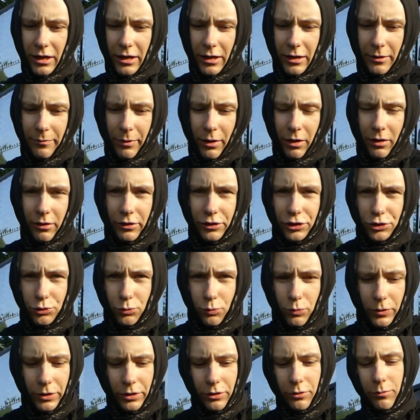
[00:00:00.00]
polish
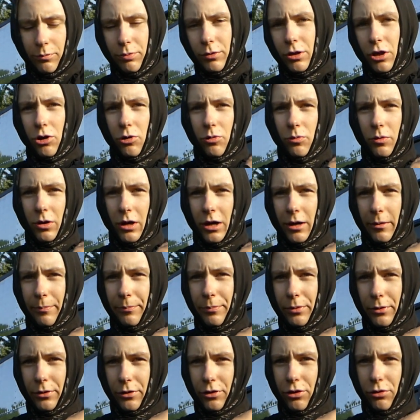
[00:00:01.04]
will blow up
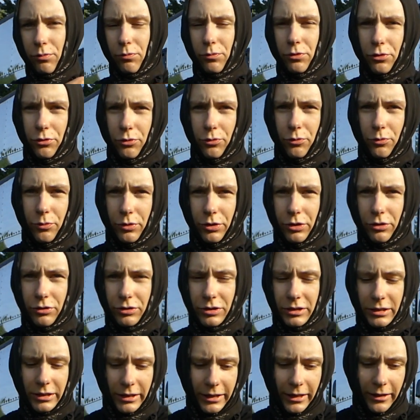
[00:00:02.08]
through your
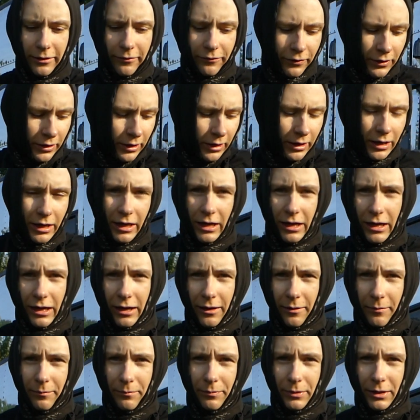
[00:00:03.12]
sleeve
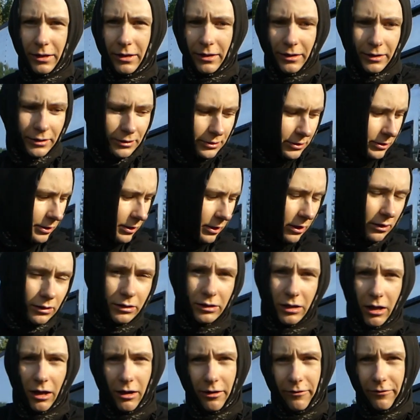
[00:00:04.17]
because a
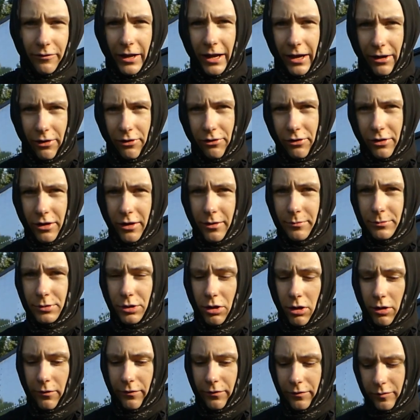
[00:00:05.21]
lot of air comes
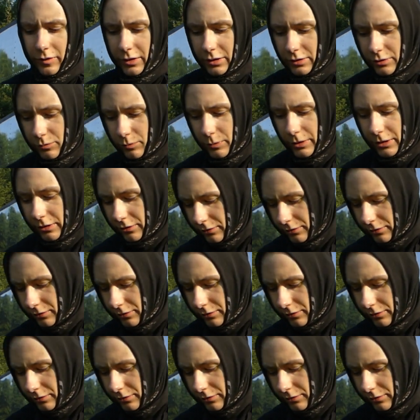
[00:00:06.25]
off of this wheel.